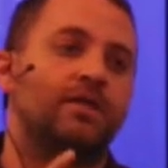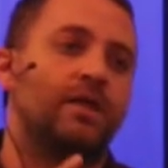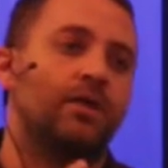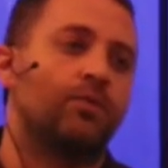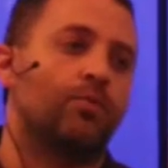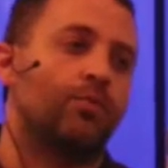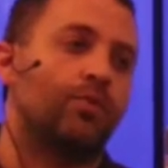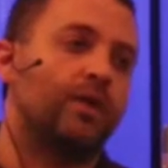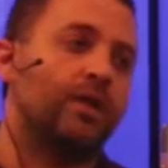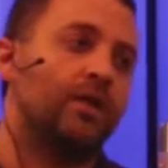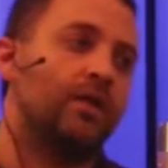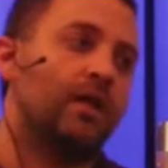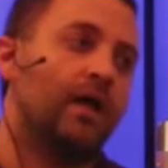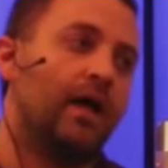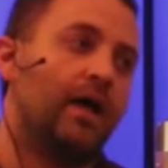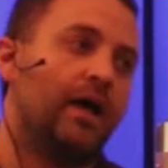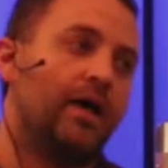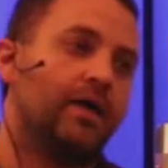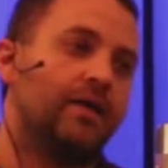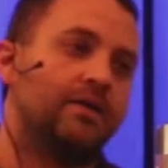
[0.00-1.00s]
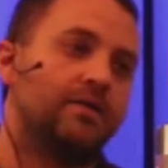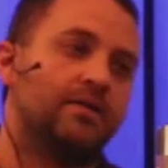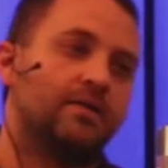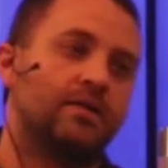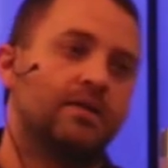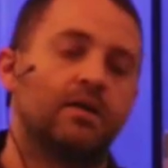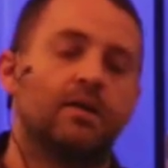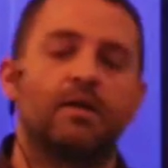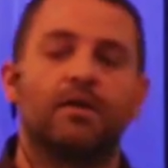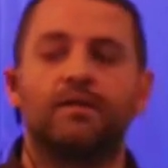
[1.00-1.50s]
they
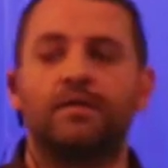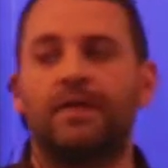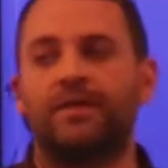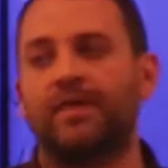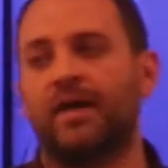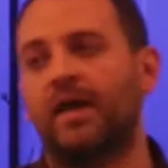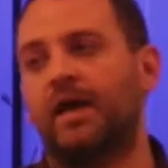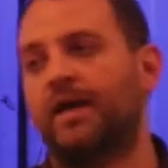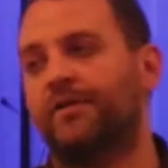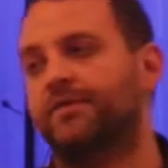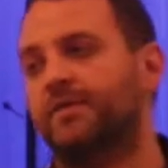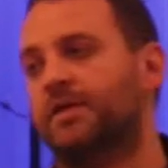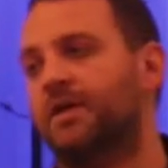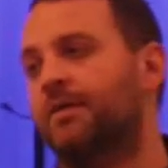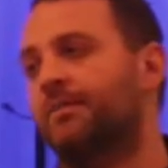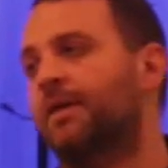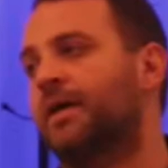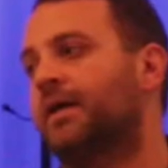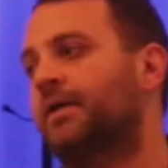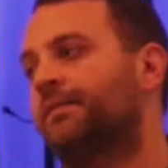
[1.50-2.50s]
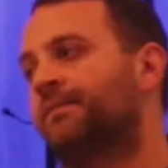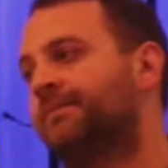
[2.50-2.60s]
realize that they have to come in.